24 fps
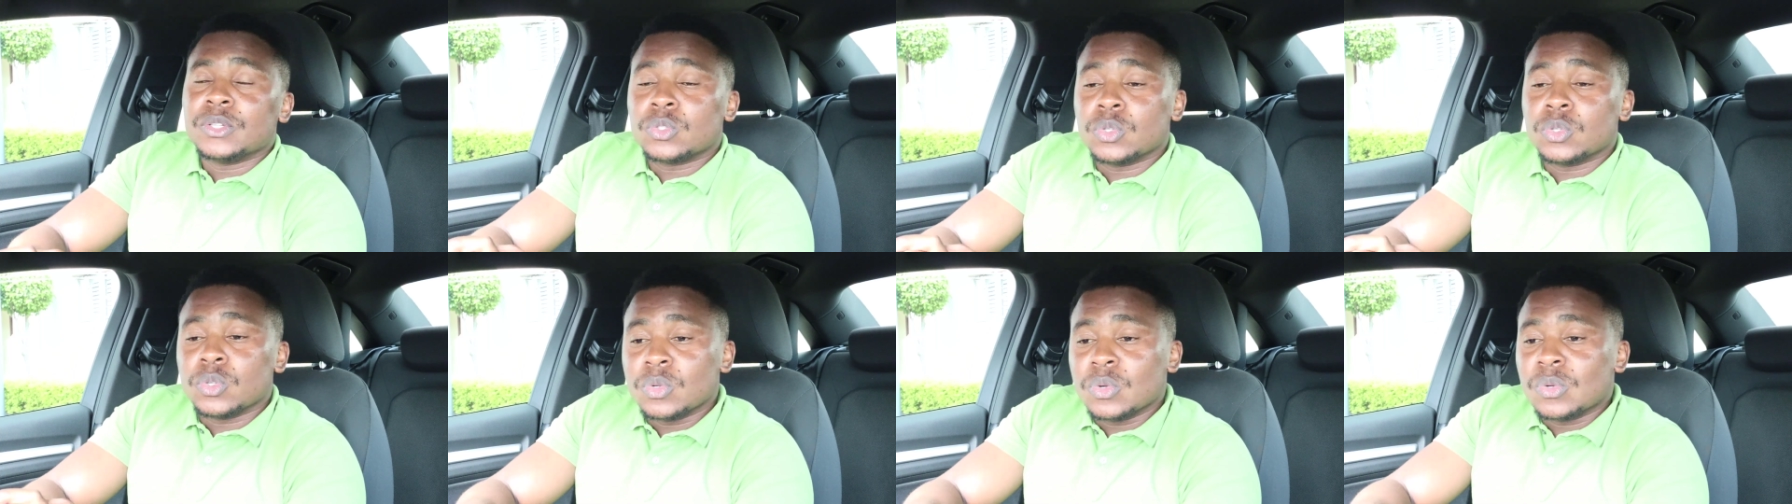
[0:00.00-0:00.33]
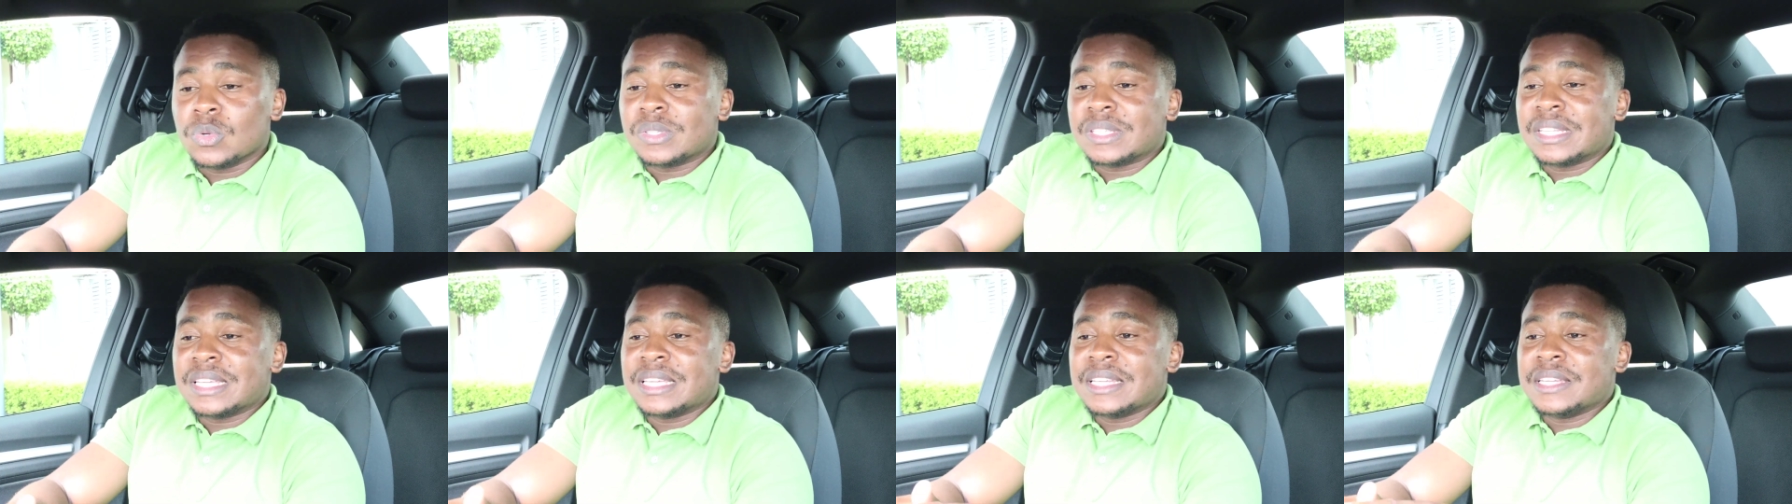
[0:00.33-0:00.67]
to
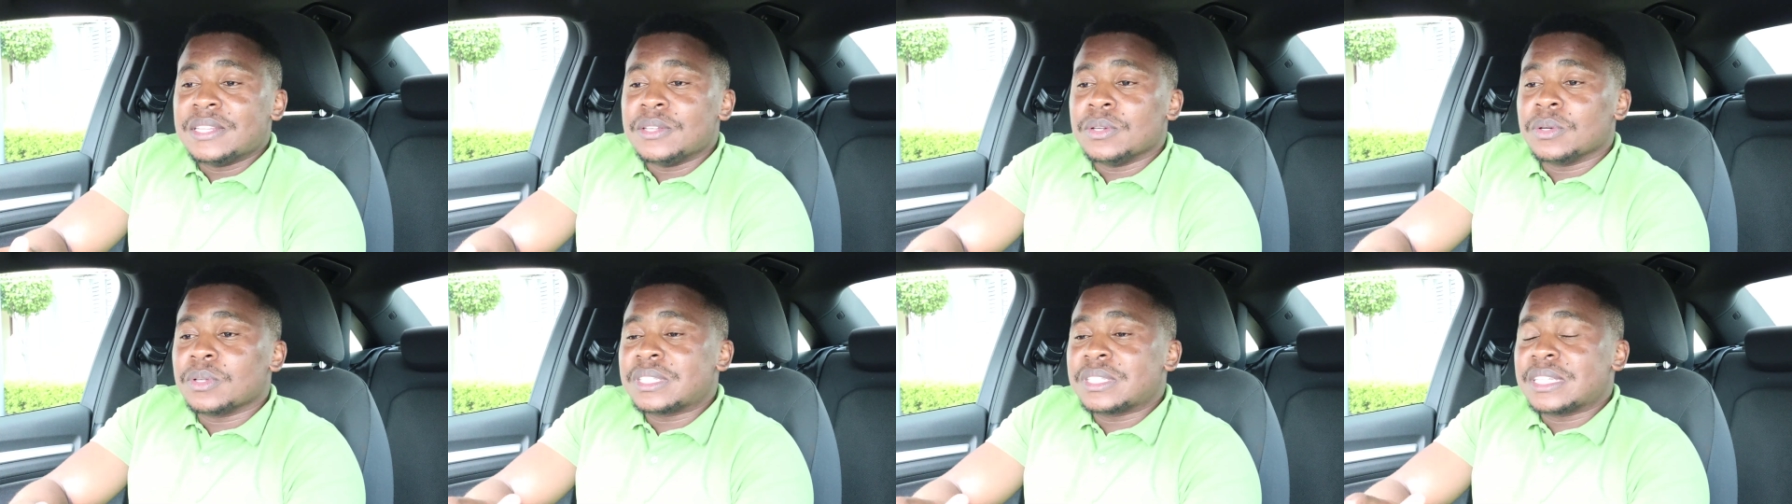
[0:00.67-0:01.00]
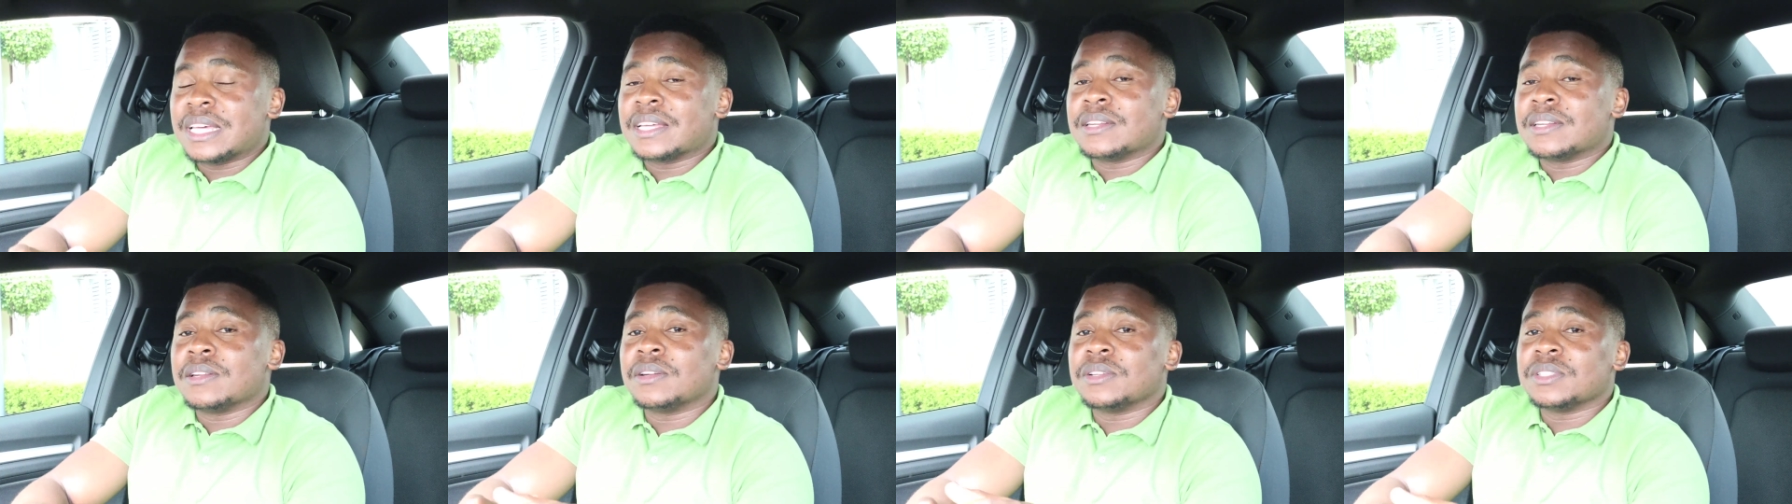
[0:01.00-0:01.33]
using NIO's
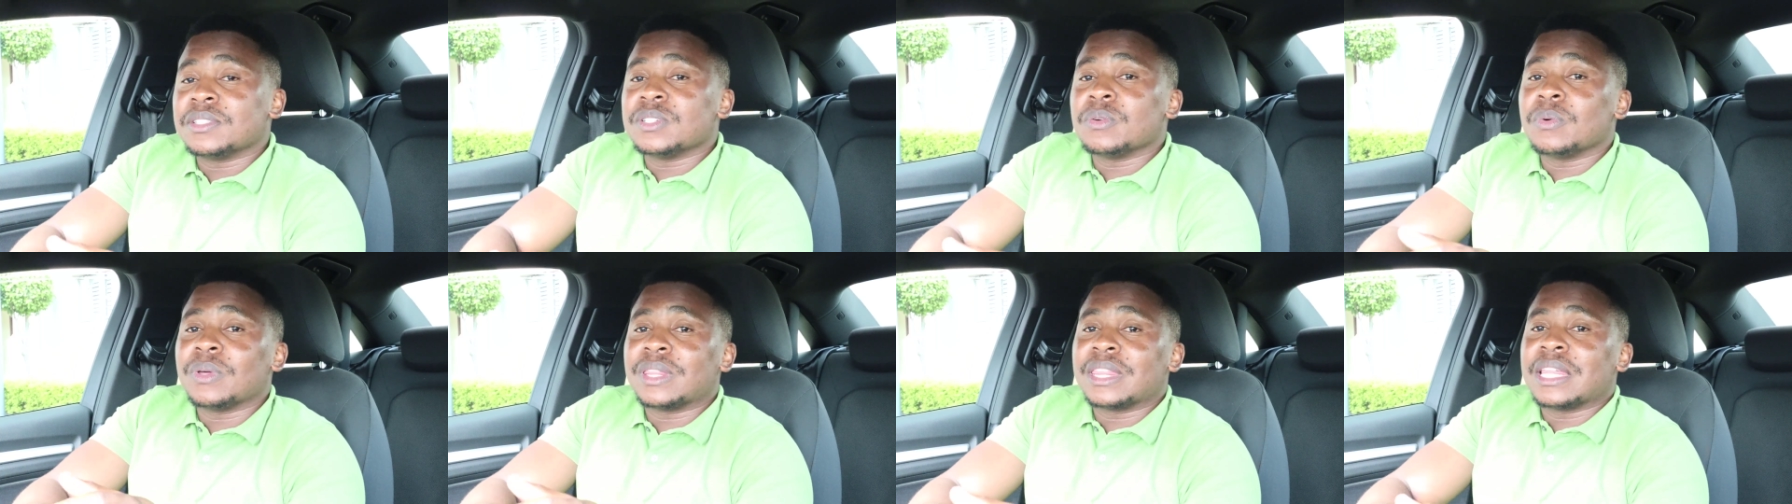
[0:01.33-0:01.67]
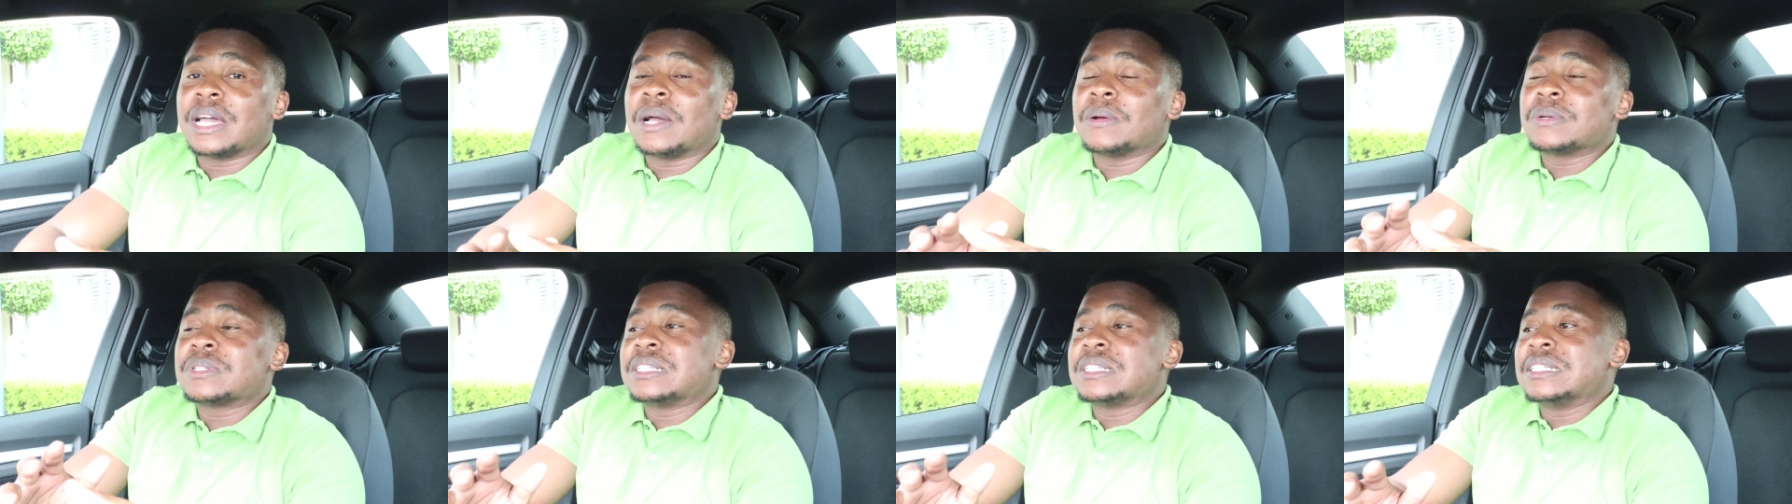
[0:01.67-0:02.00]
technology
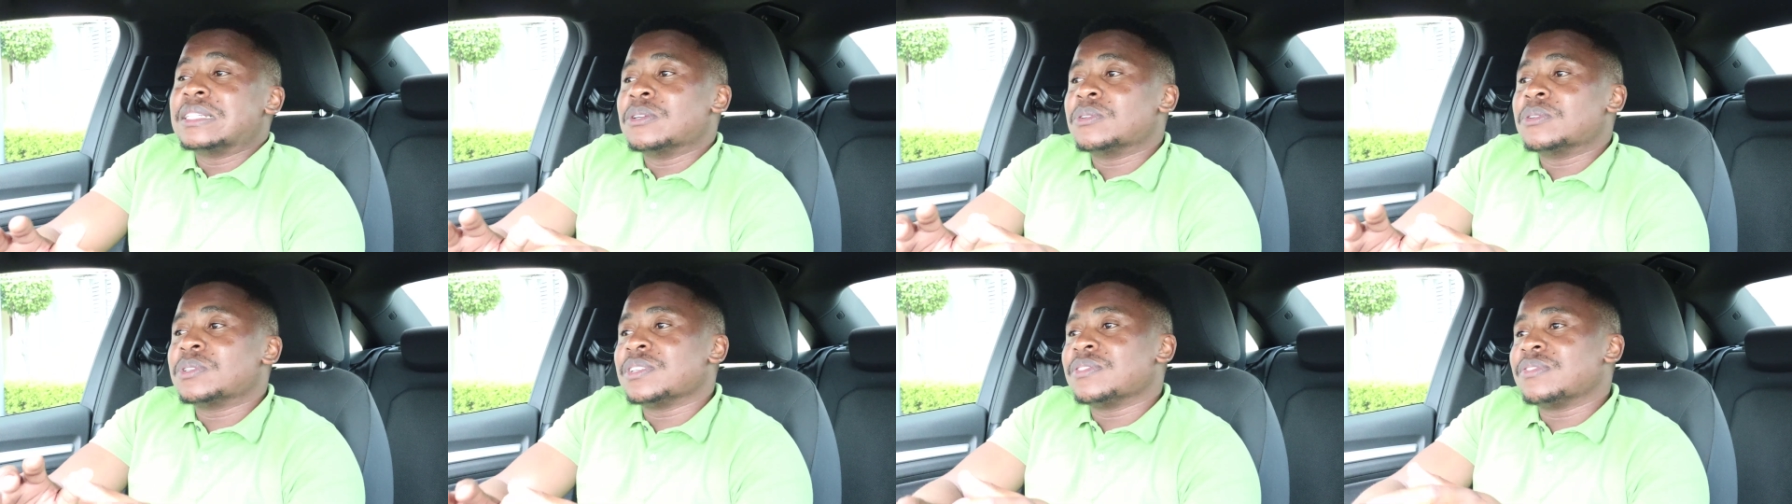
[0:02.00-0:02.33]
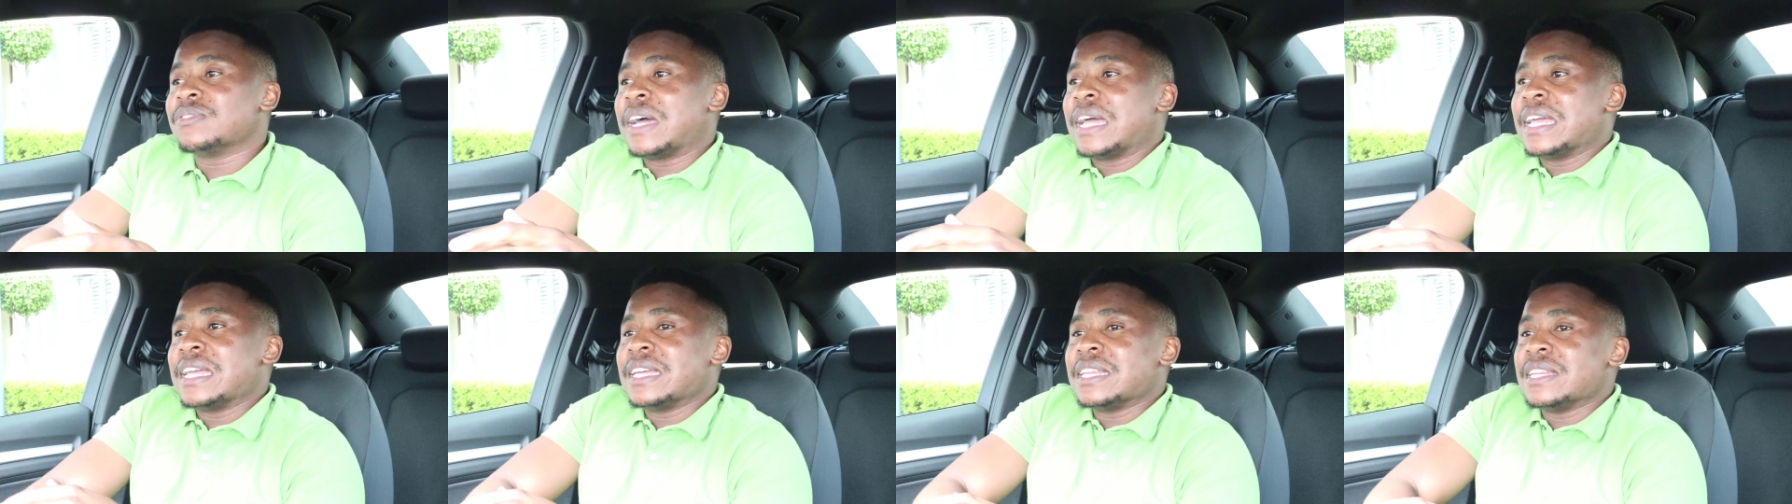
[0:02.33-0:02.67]
without
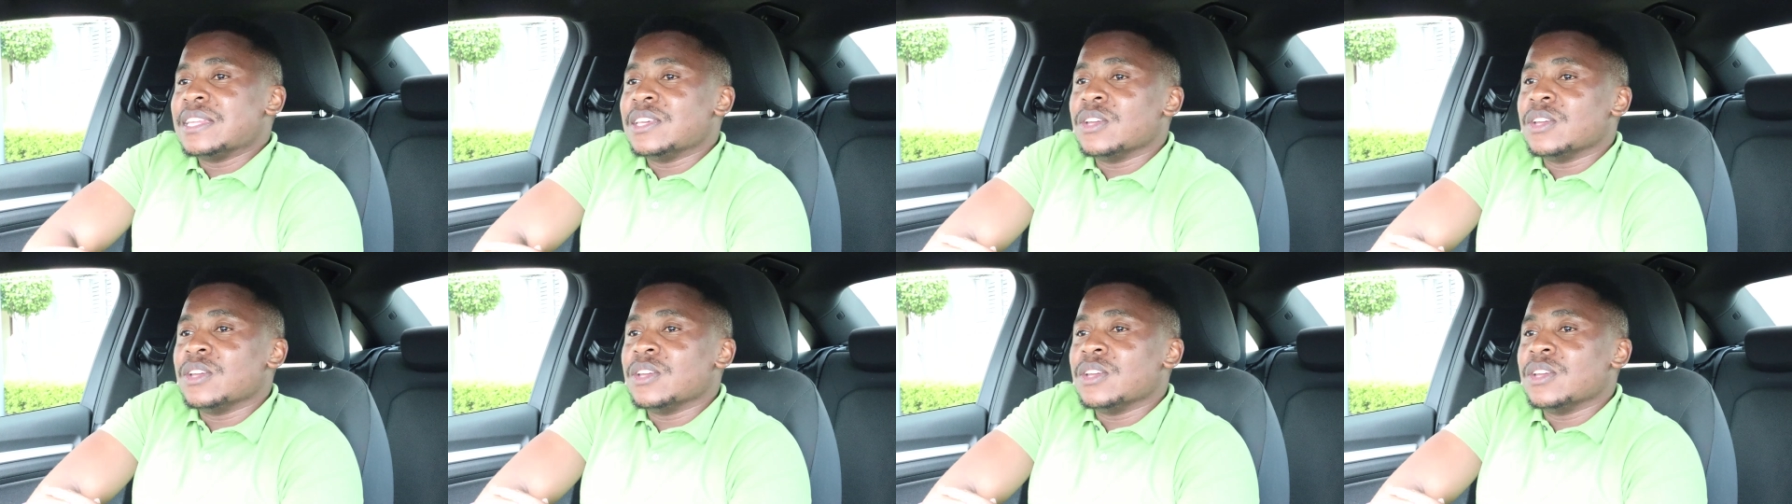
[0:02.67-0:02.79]
notifying